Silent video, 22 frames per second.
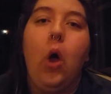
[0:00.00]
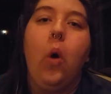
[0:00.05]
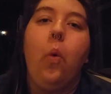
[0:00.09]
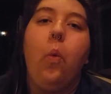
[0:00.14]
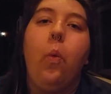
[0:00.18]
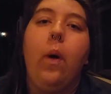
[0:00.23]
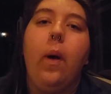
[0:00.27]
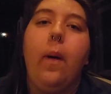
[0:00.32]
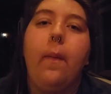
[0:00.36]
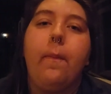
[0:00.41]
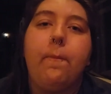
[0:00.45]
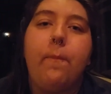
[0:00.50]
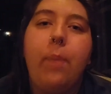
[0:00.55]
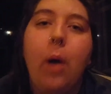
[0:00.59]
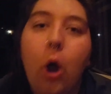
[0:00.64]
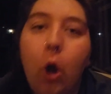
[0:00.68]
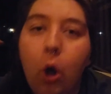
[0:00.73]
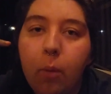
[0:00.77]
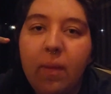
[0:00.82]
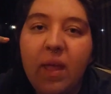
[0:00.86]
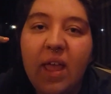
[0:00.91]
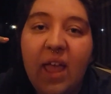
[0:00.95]
will
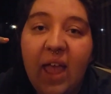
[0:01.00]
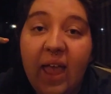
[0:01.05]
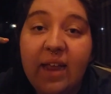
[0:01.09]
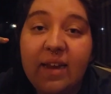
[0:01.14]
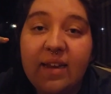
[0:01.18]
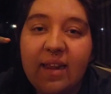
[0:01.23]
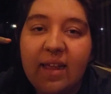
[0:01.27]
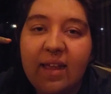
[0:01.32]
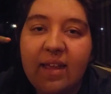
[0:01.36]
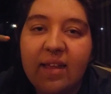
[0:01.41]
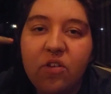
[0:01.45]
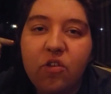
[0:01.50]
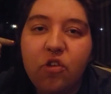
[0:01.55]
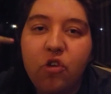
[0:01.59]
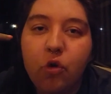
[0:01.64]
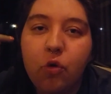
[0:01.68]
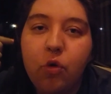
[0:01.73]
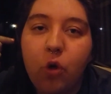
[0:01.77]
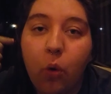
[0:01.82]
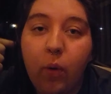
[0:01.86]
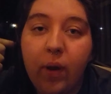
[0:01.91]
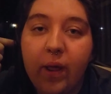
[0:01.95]
permeate into
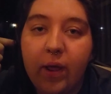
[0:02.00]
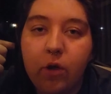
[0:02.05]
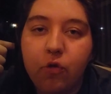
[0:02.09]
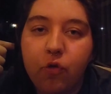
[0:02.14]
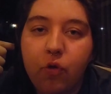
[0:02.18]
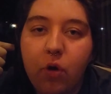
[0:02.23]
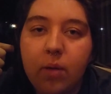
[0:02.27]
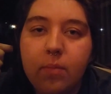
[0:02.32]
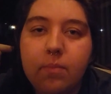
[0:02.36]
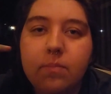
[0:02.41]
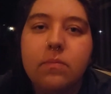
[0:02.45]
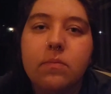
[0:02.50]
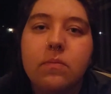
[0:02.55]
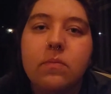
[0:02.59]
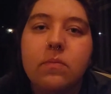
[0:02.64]
your eardrum.